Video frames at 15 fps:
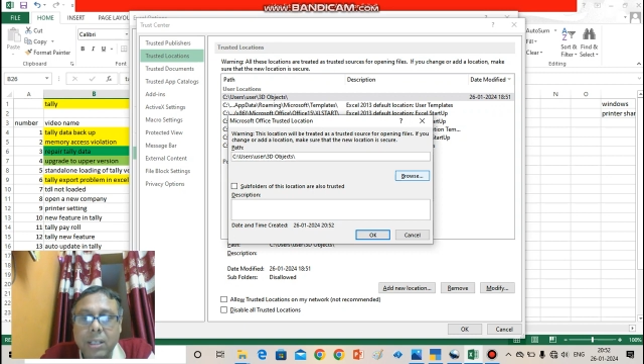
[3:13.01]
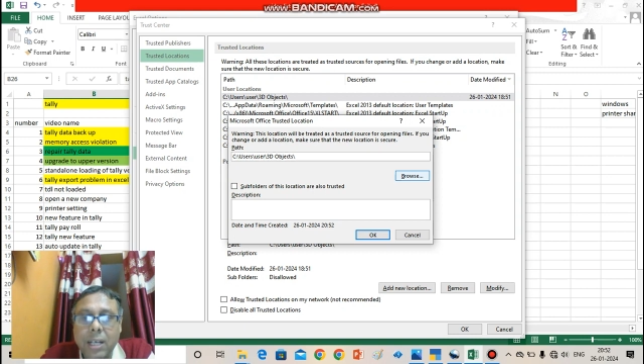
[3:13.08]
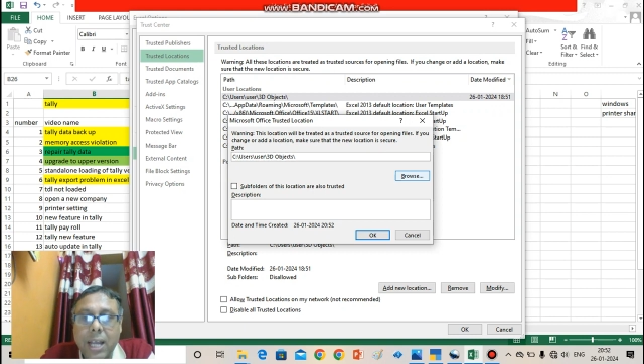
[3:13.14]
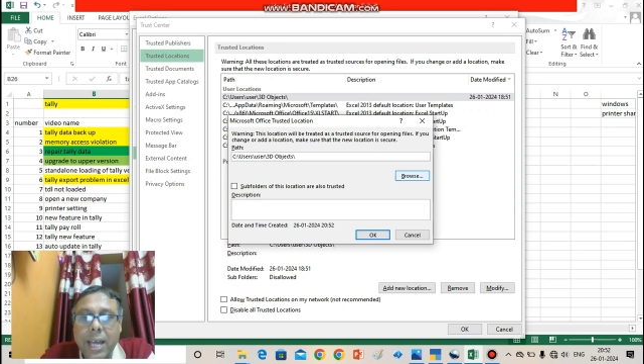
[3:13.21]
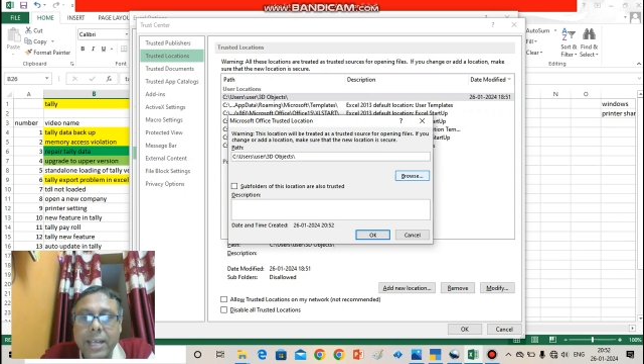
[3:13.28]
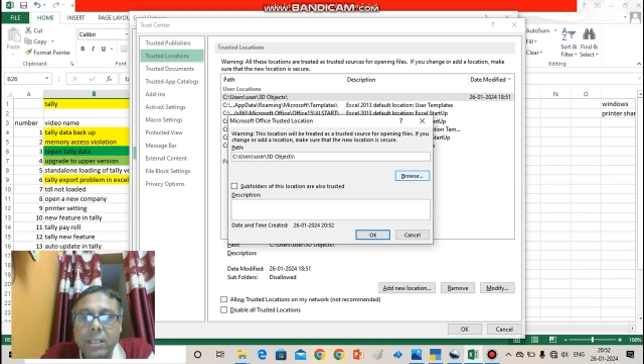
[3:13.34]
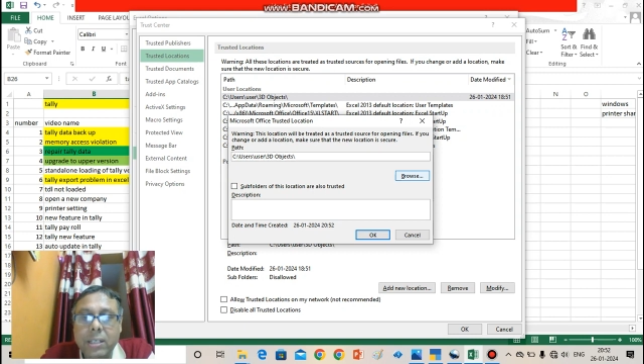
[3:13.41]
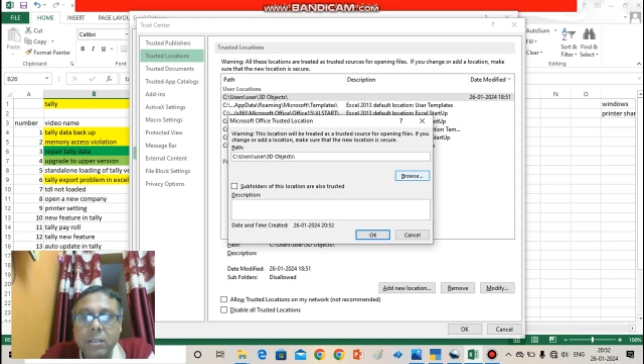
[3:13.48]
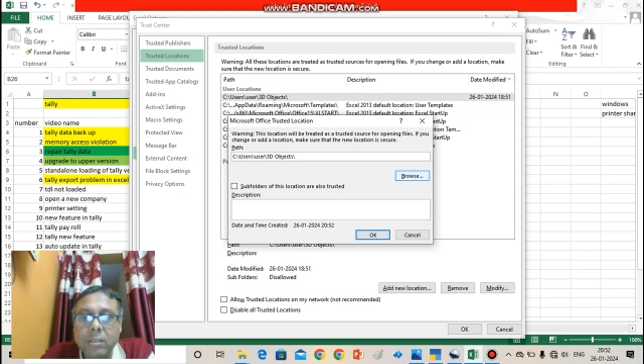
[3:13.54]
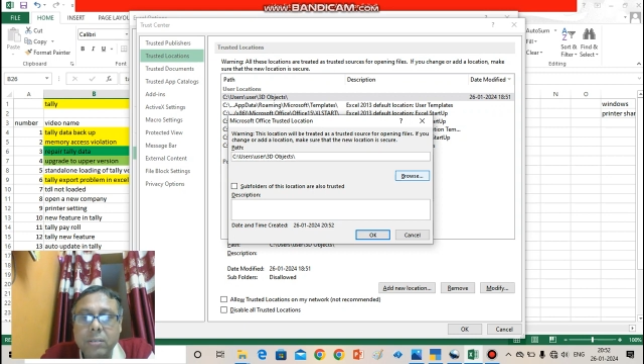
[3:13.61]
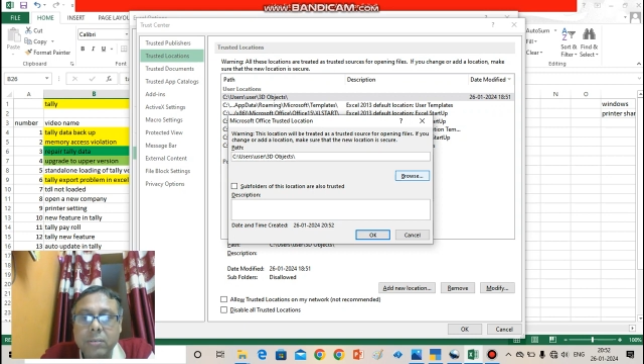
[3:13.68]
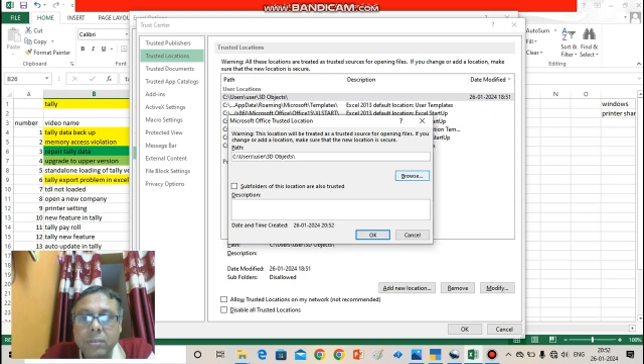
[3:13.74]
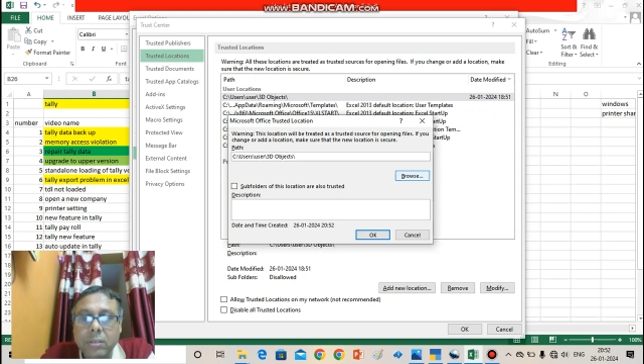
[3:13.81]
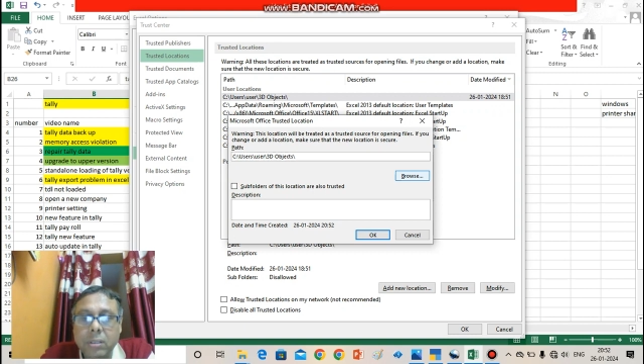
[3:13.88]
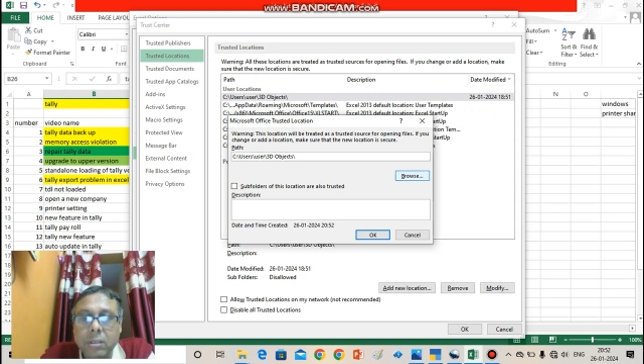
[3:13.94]
like
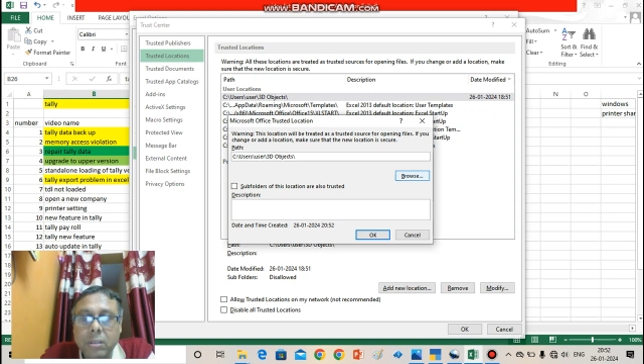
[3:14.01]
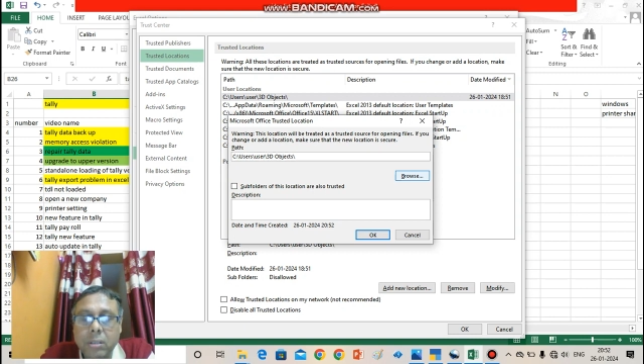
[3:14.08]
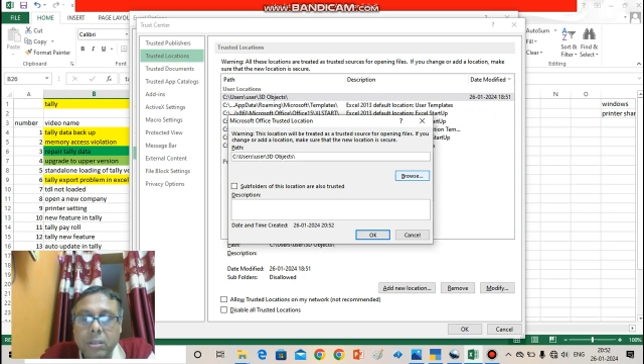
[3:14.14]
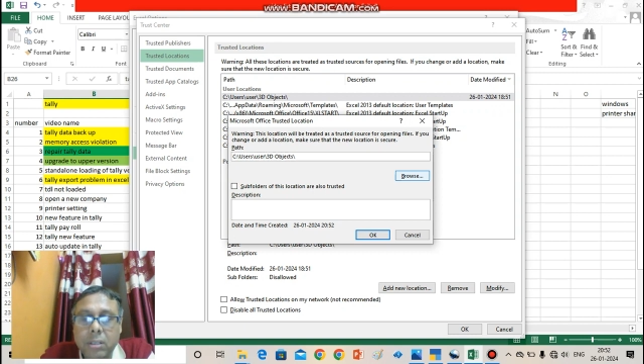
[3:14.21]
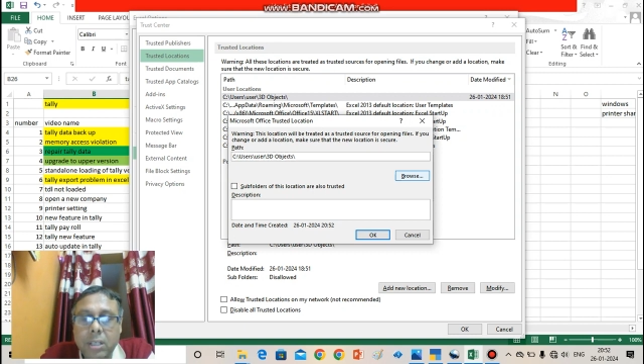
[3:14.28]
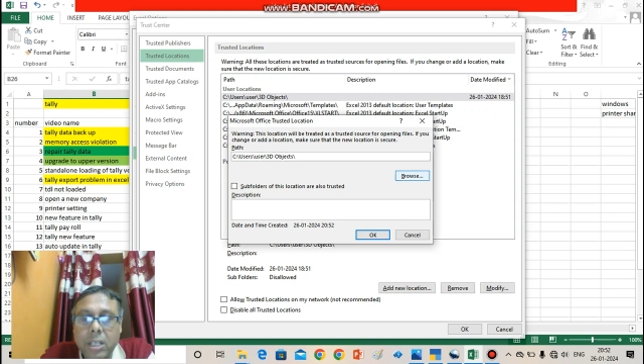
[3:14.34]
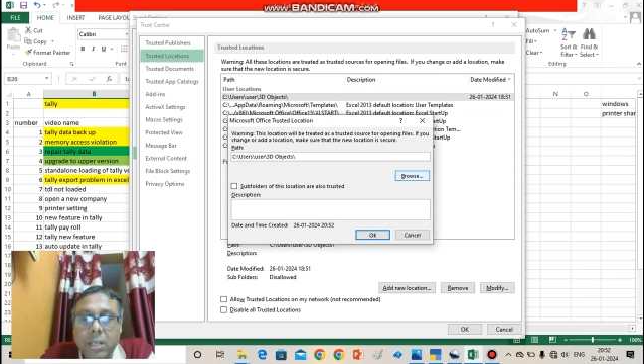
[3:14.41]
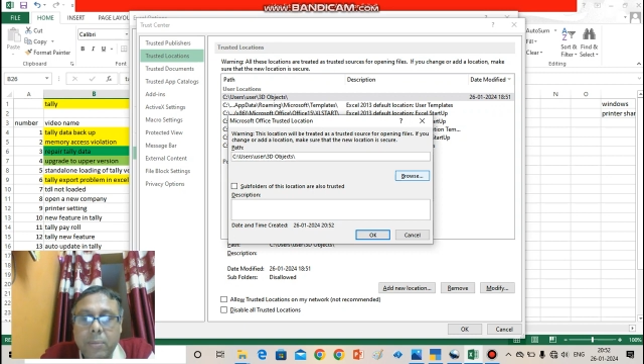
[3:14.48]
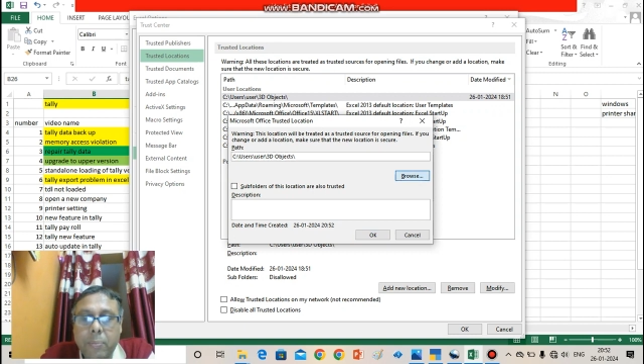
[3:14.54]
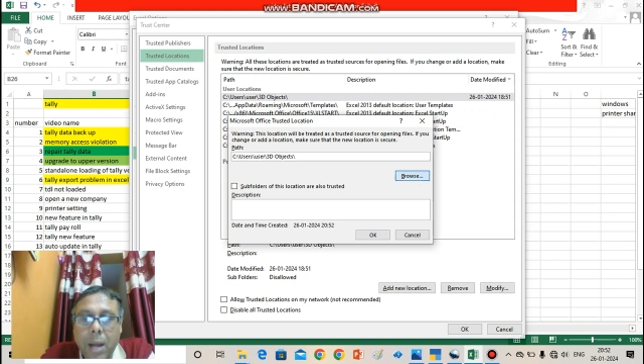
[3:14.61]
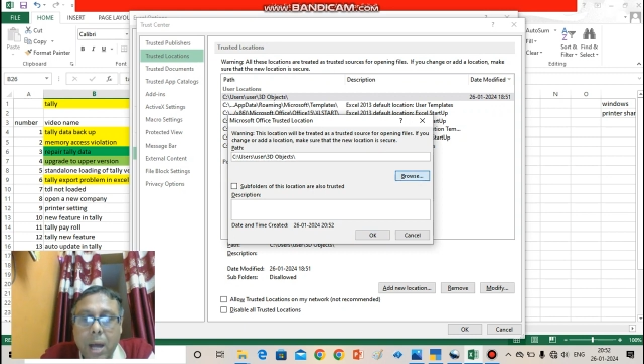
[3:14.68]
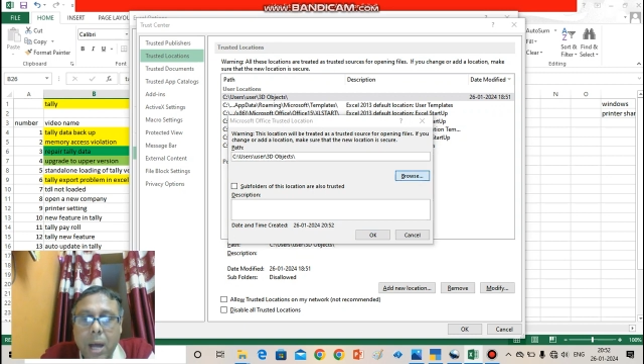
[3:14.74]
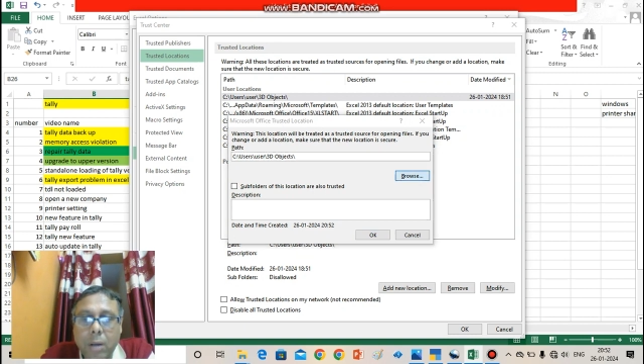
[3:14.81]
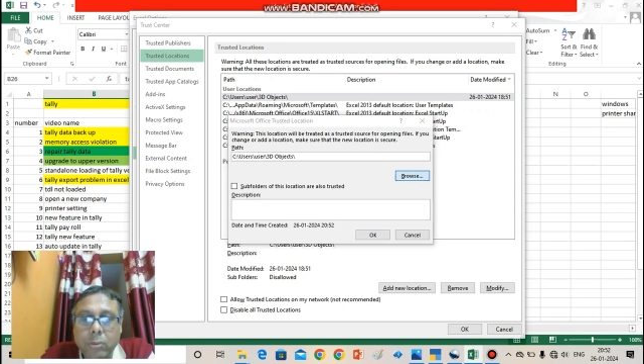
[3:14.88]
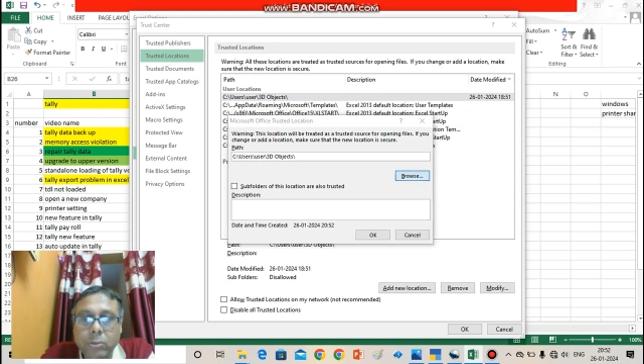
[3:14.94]
click
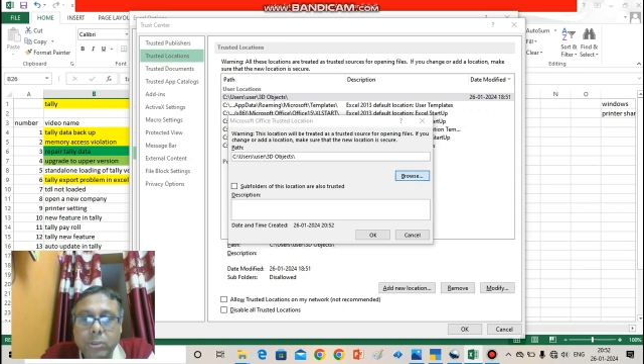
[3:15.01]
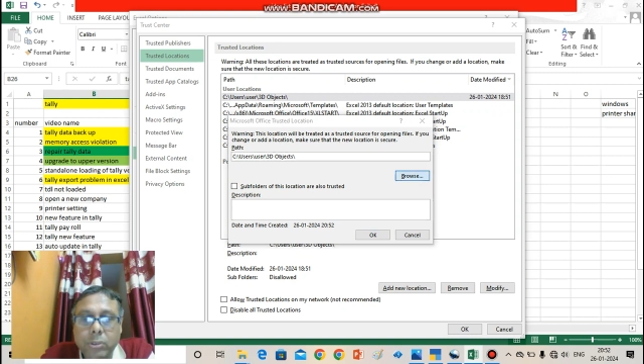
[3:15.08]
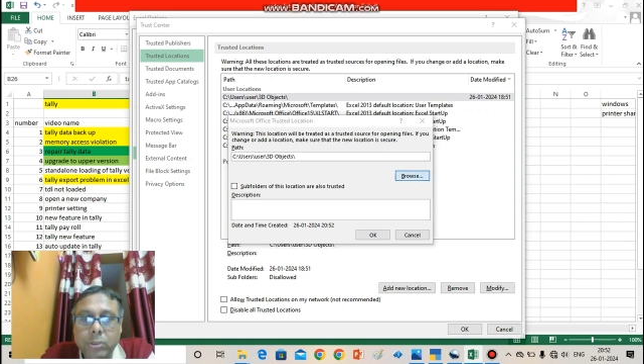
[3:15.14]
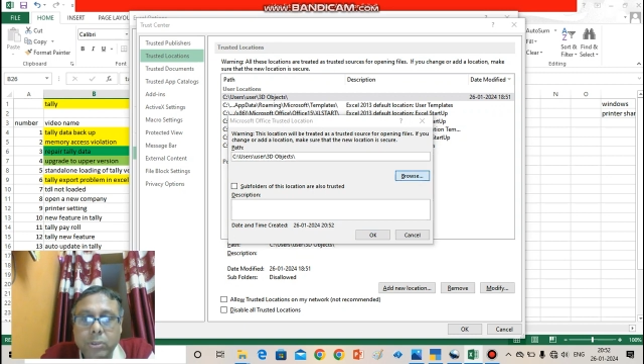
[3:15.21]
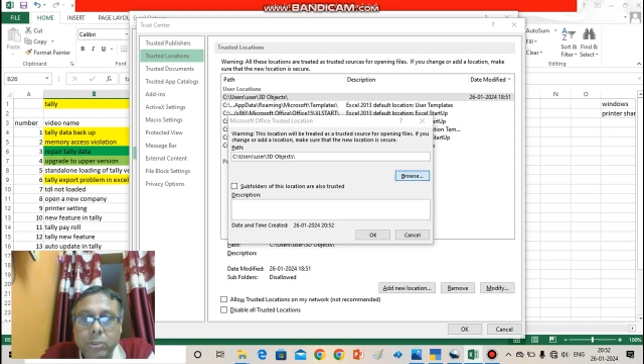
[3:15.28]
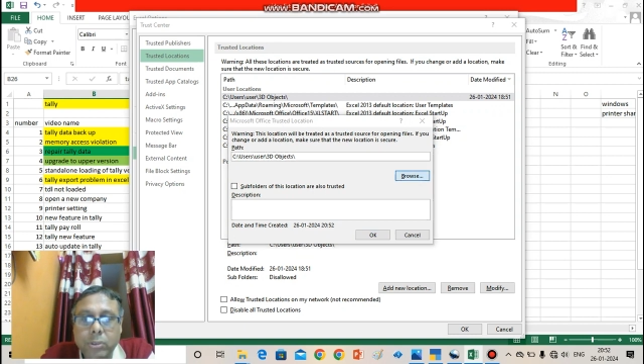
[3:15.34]
browse,